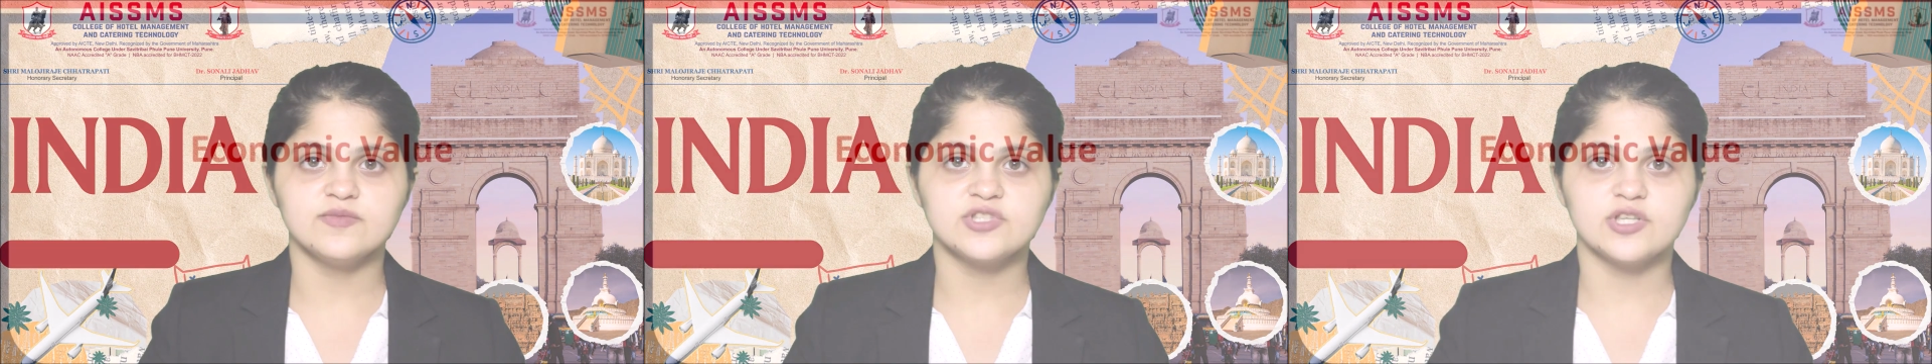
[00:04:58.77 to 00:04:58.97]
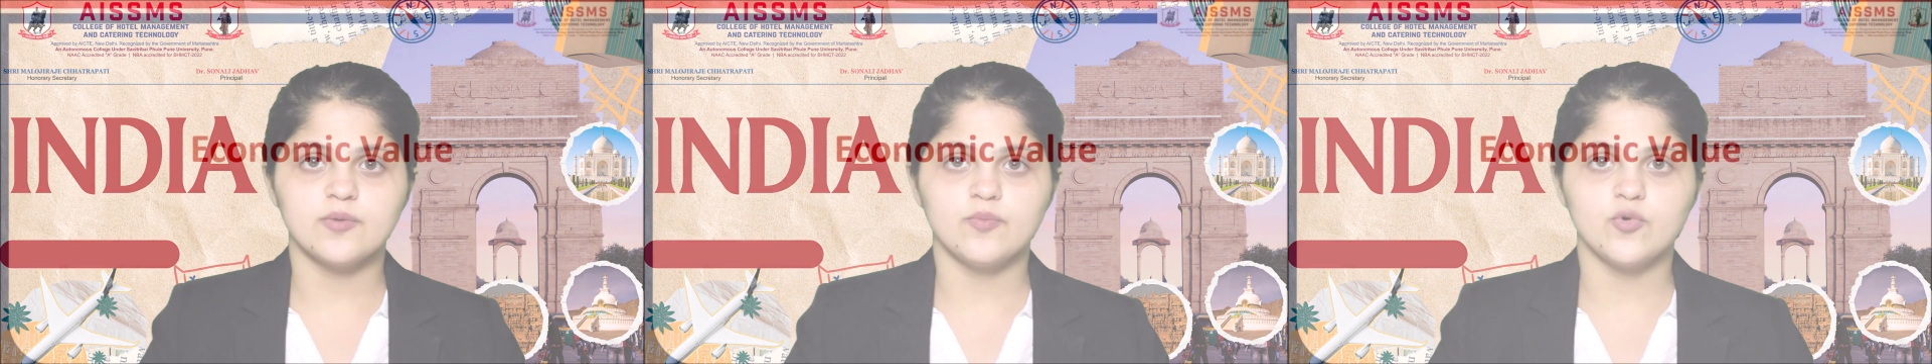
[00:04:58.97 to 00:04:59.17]

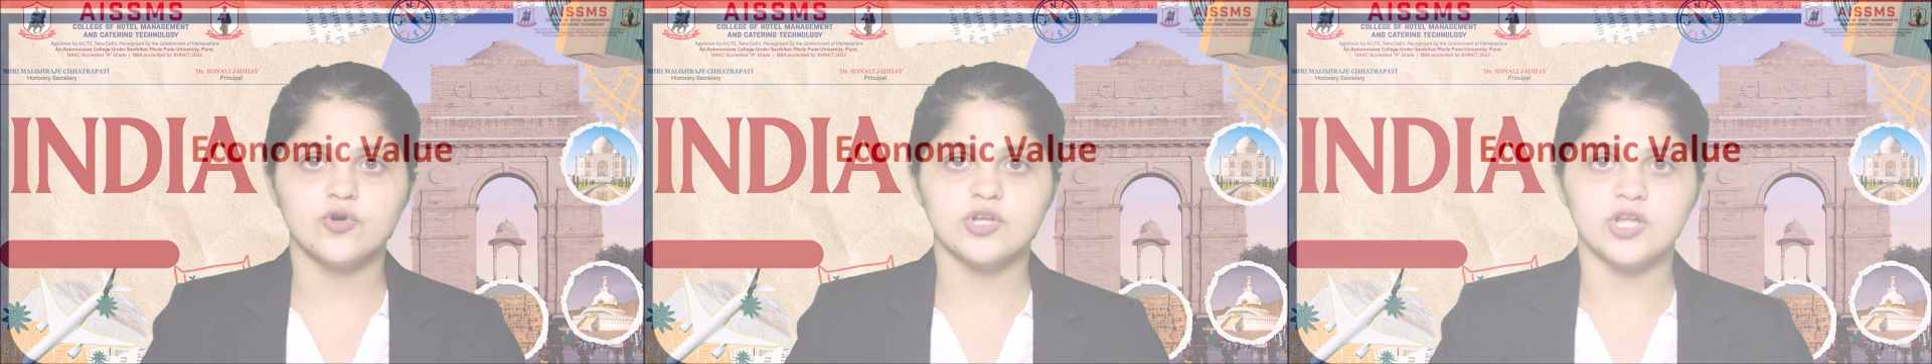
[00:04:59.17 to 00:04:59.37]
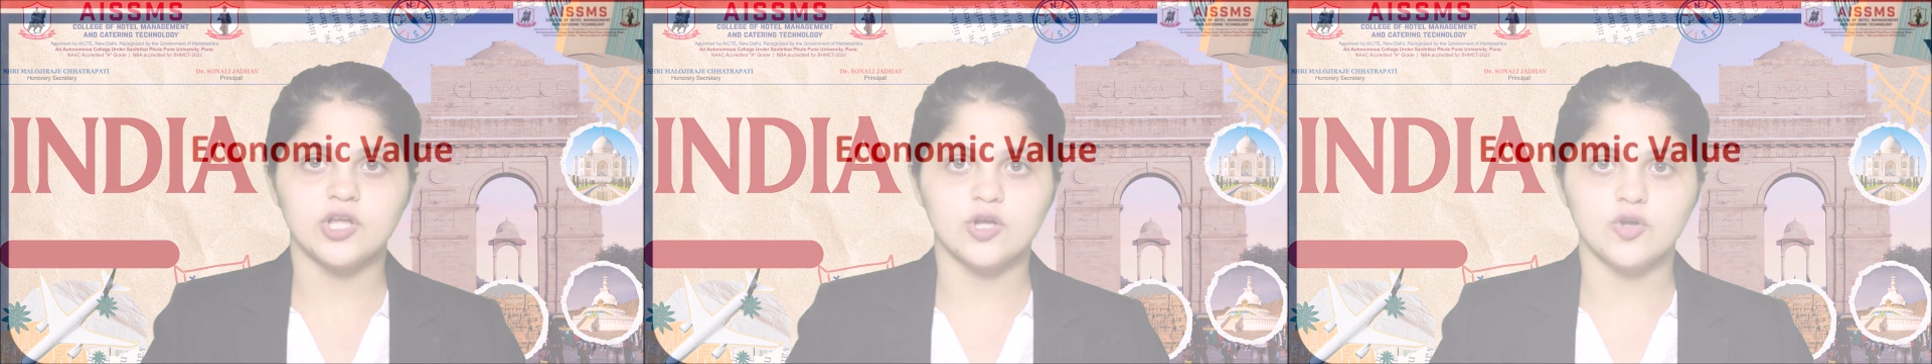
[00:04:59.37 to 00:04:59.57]

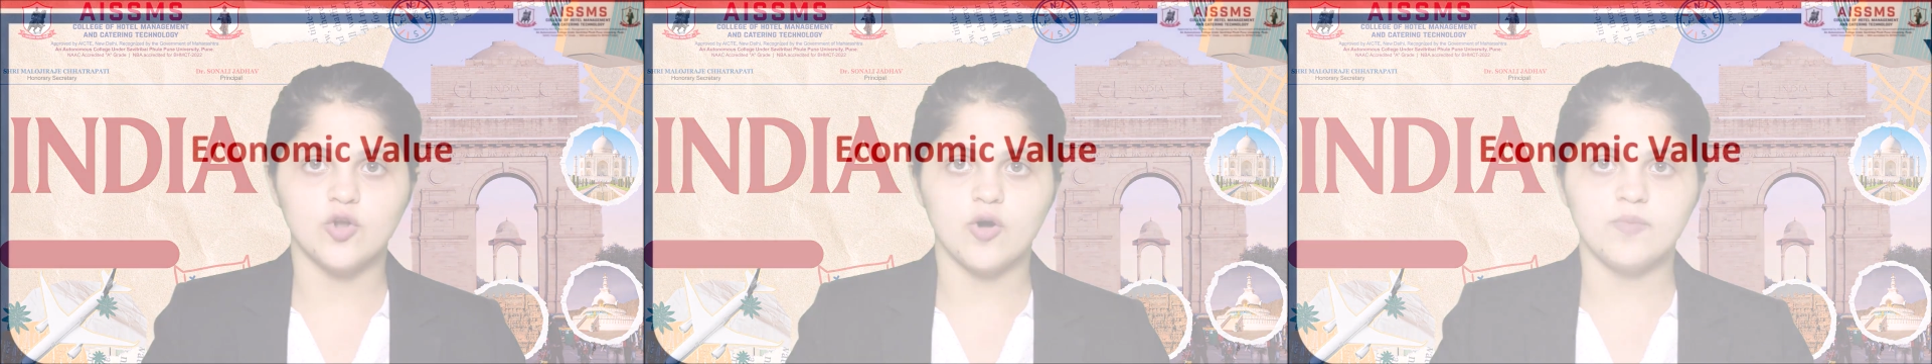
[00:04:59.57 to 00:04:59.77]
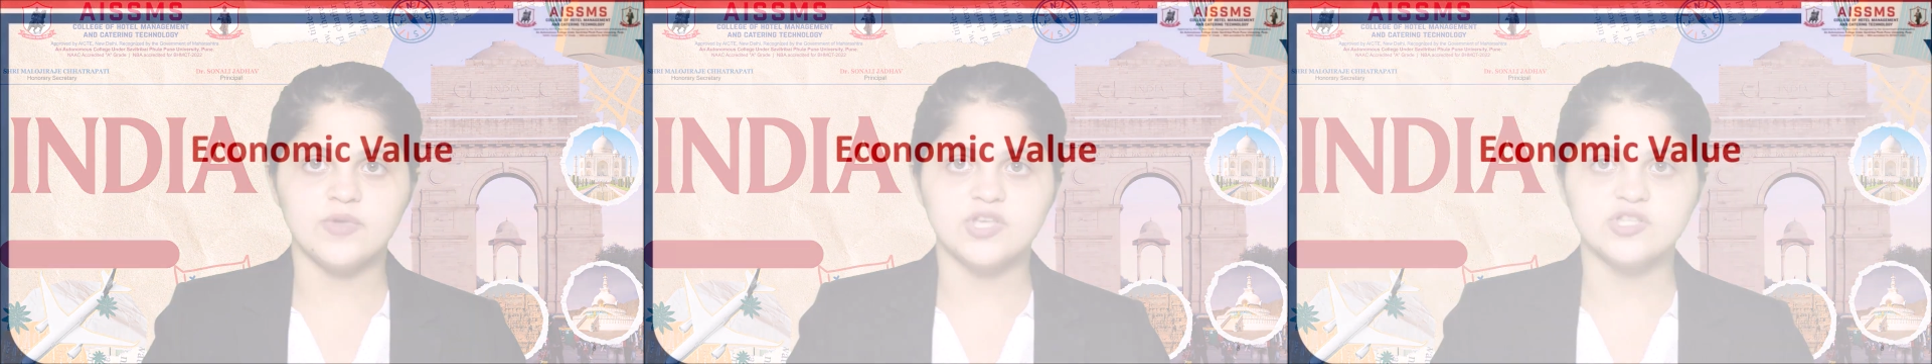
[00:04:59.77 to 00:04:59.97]
support economies